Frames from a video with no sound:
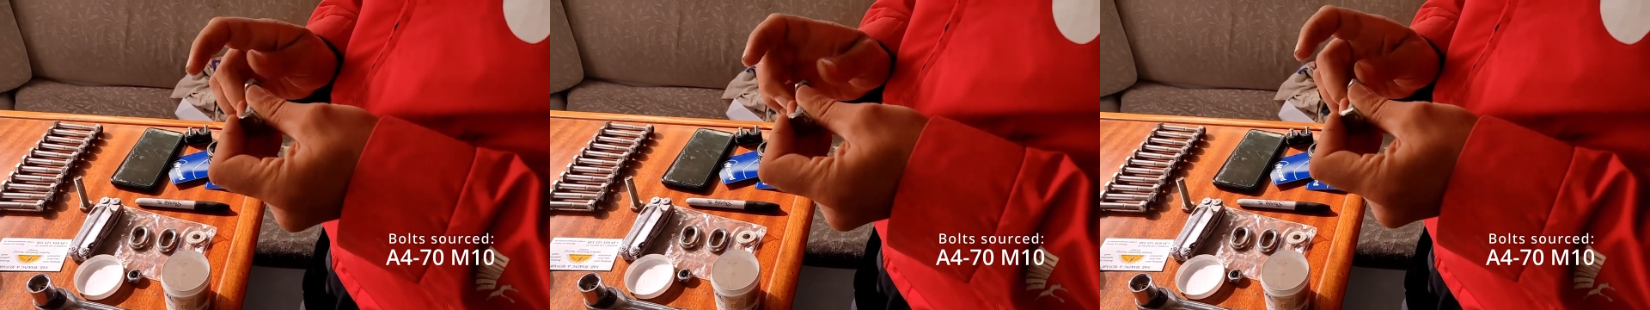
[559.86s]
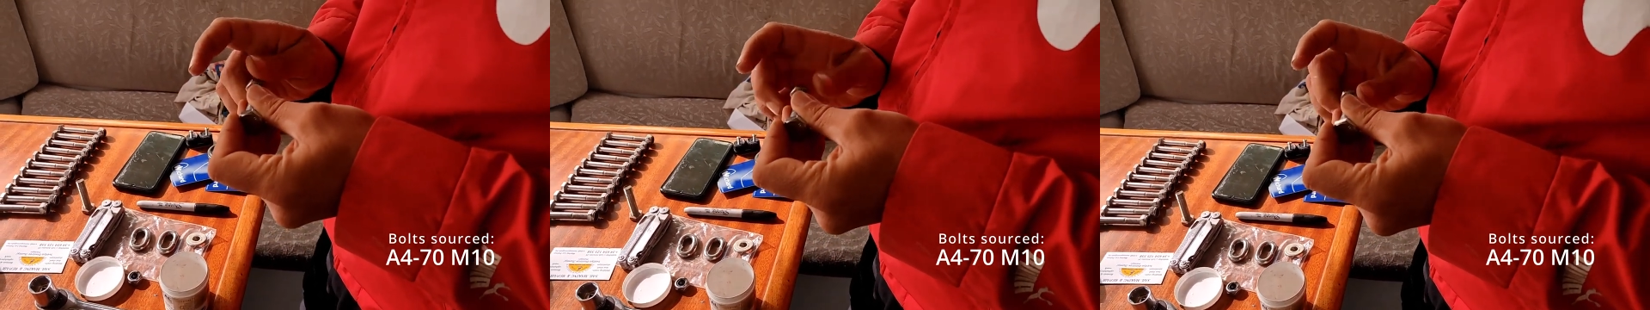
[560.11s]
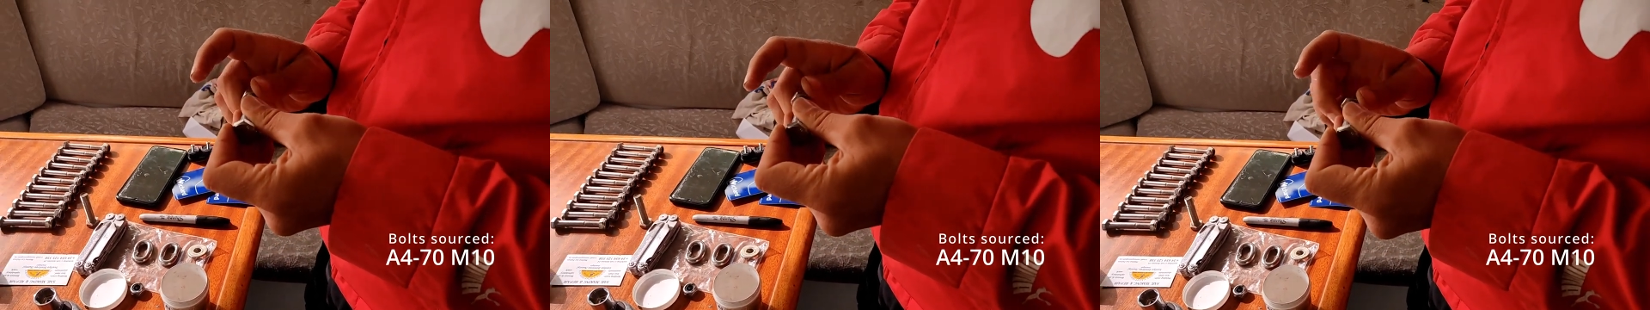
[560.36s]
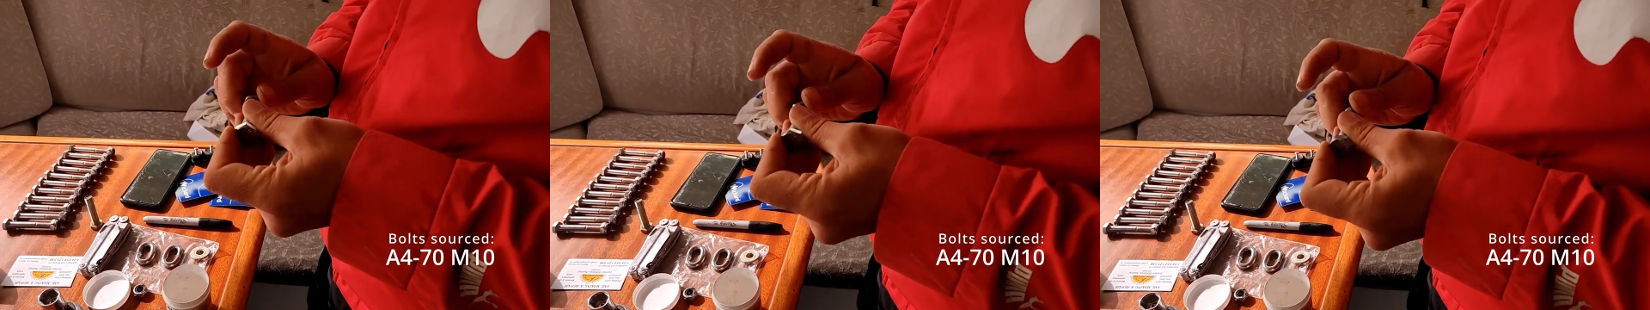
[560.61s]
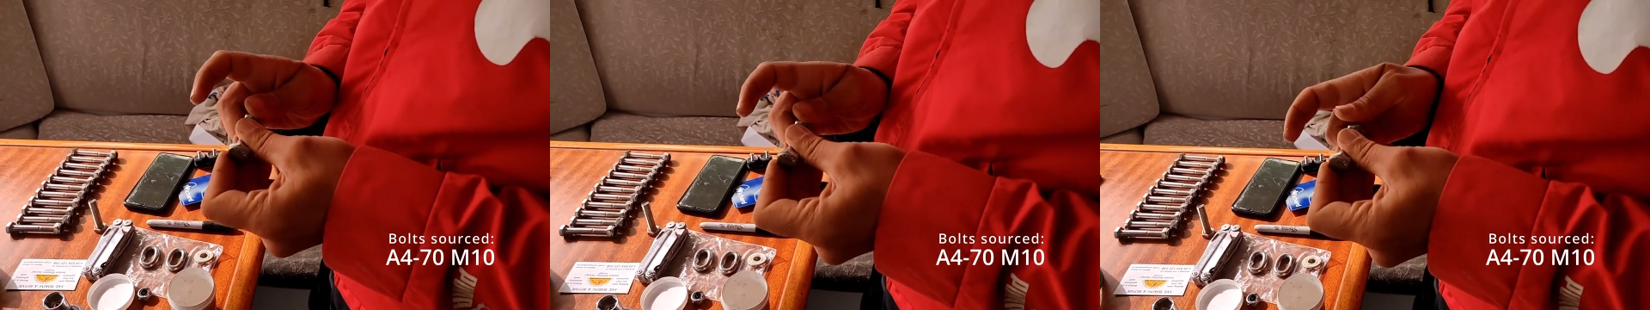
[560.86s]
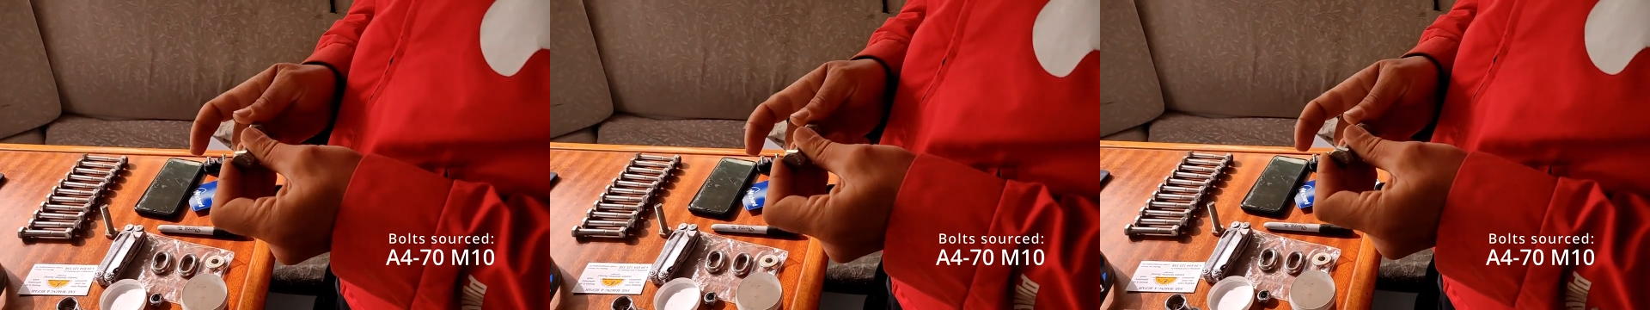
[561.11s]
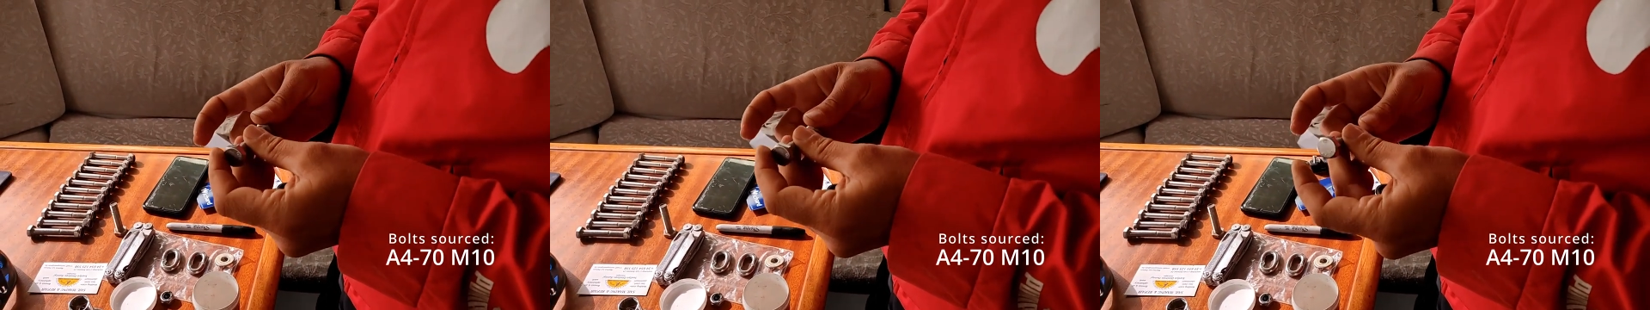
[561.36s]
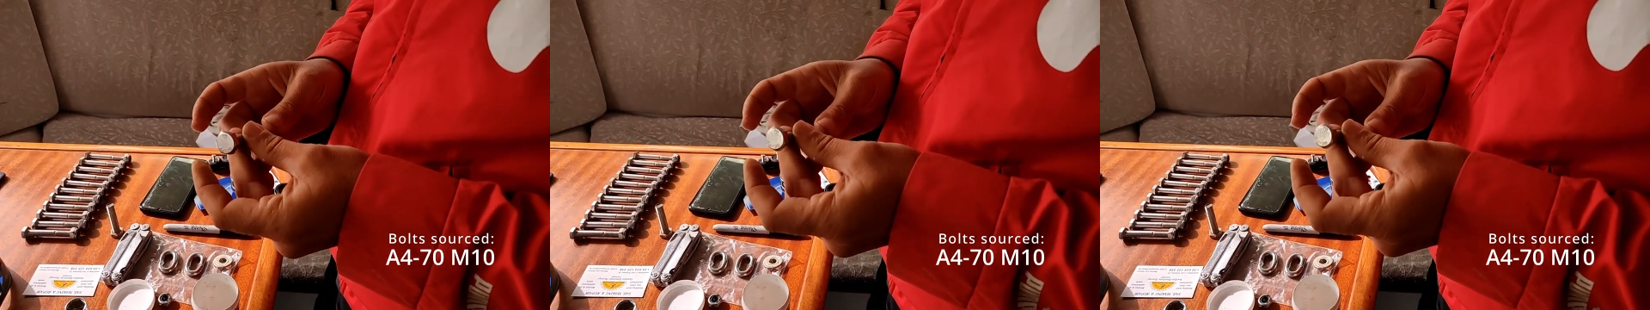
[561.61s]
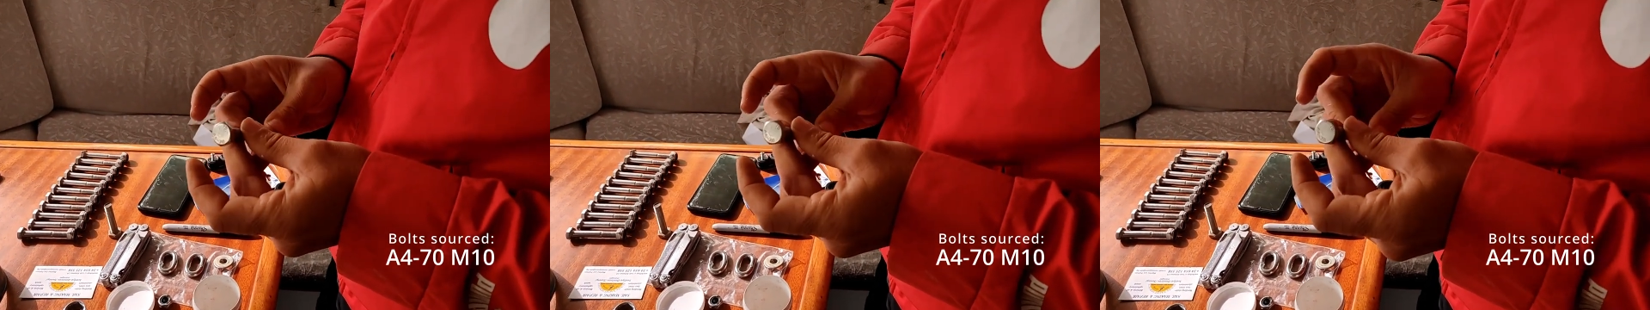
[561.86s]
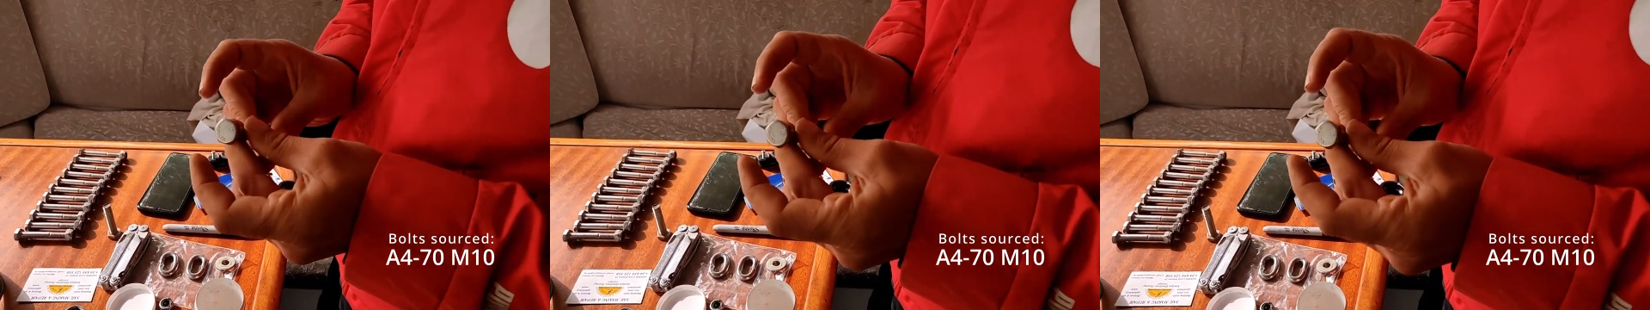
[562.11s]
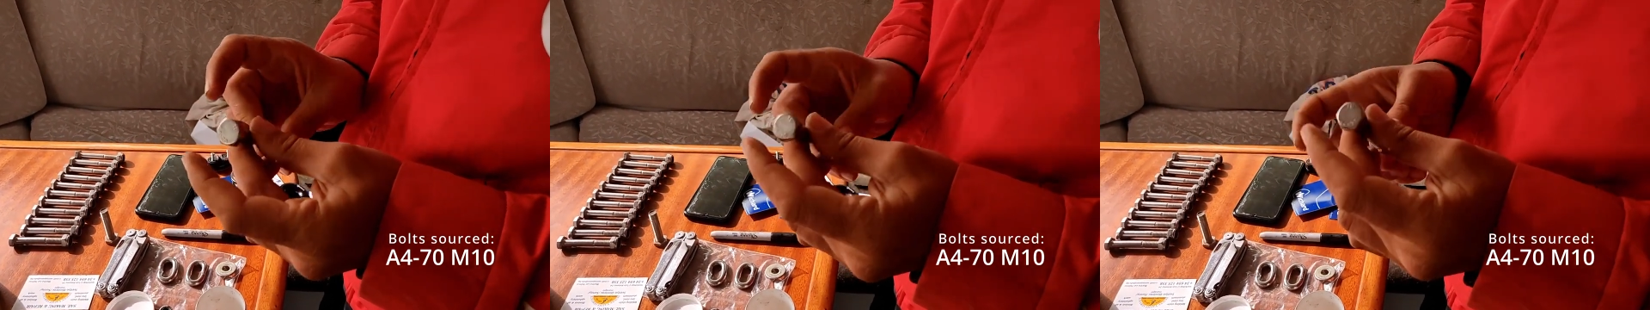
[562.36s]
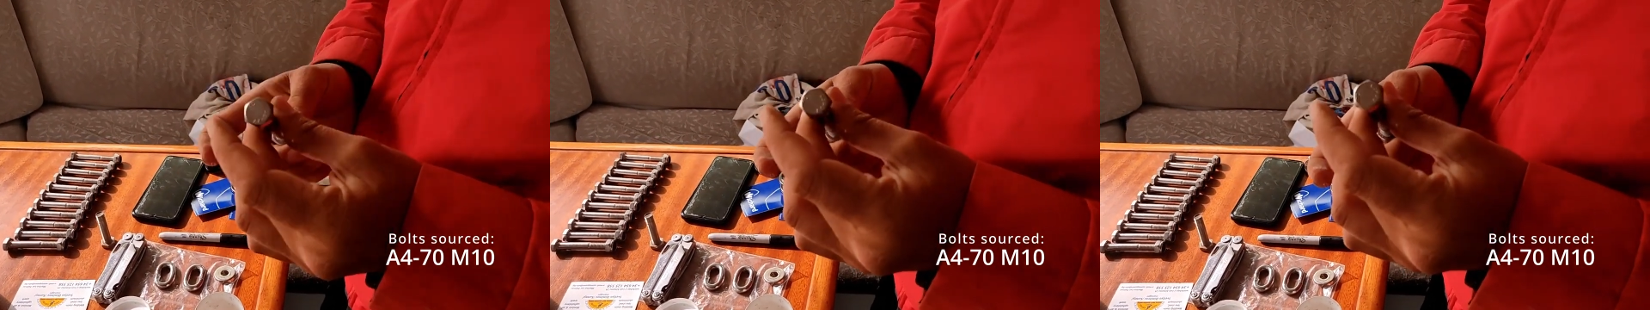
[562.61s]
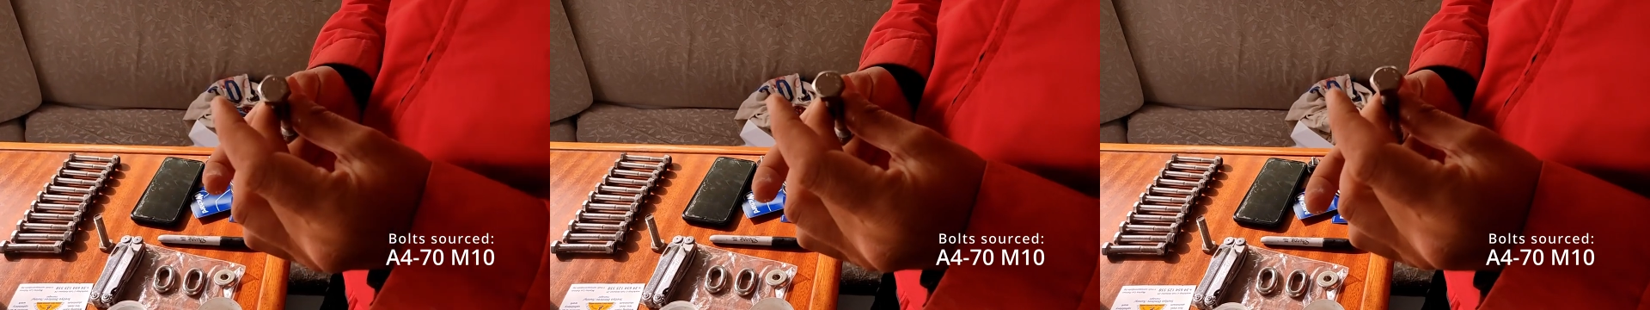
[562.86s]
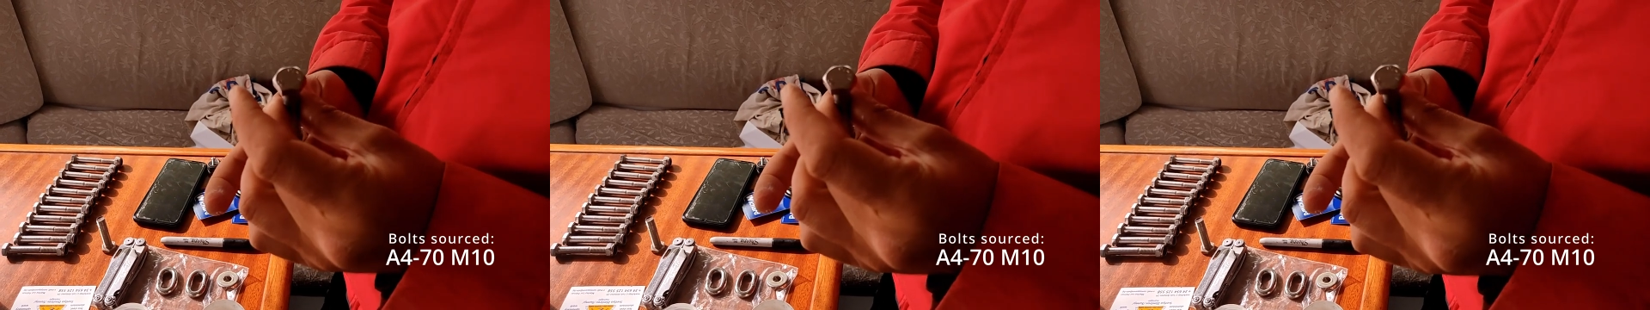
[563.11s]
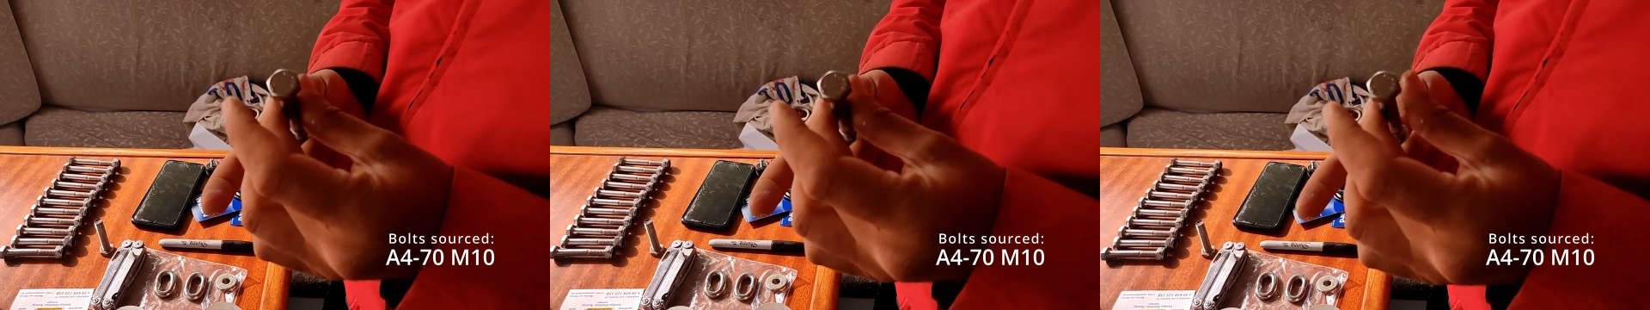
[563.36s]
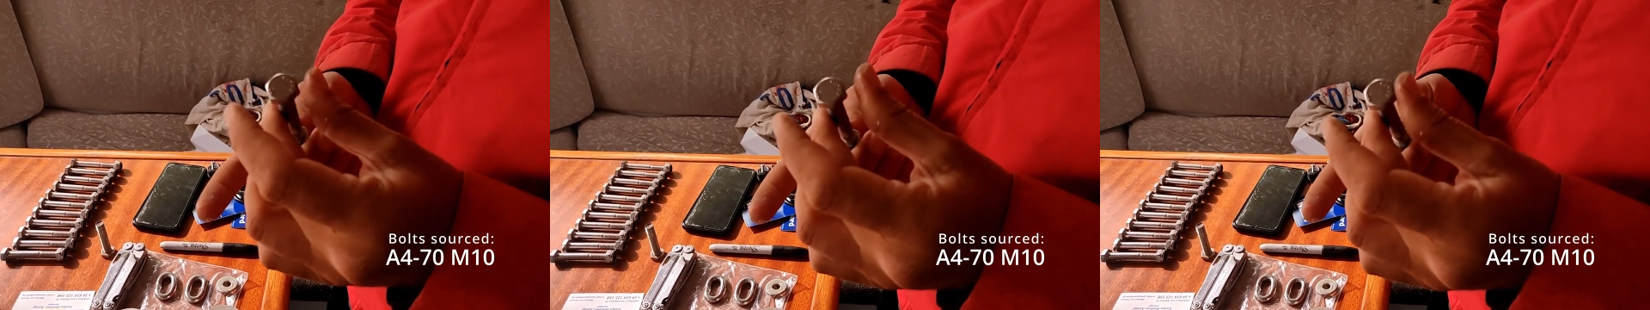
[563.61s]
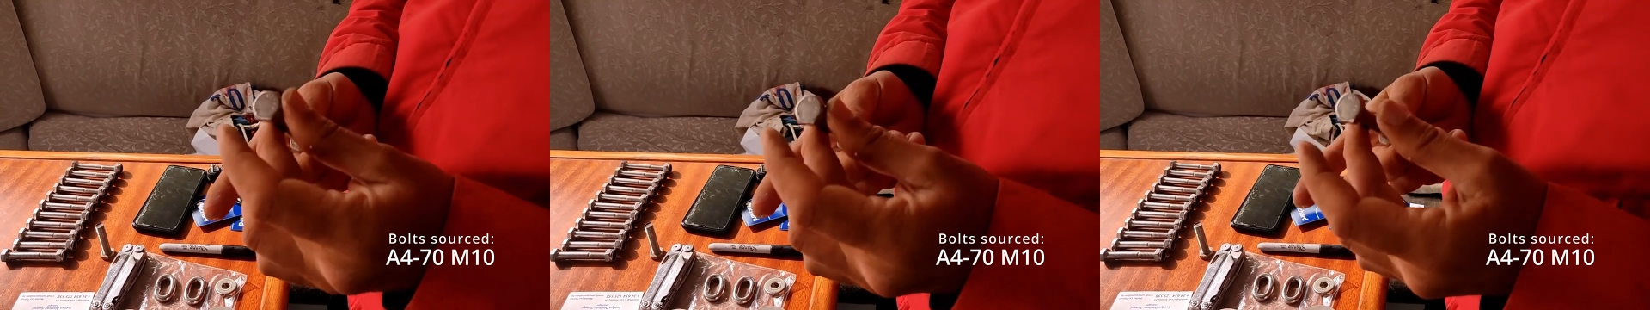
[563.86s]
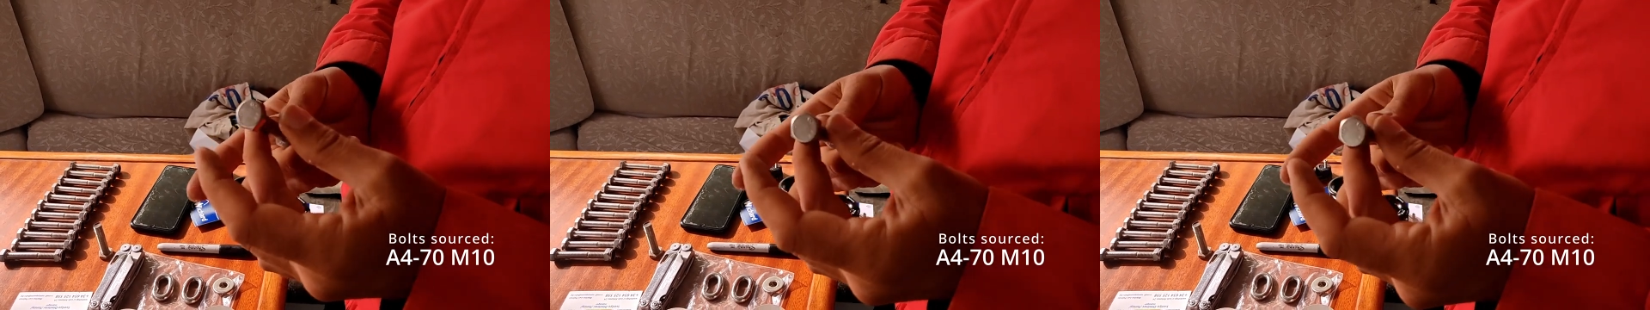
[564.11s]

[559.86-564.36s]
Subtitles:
(no speaker visible)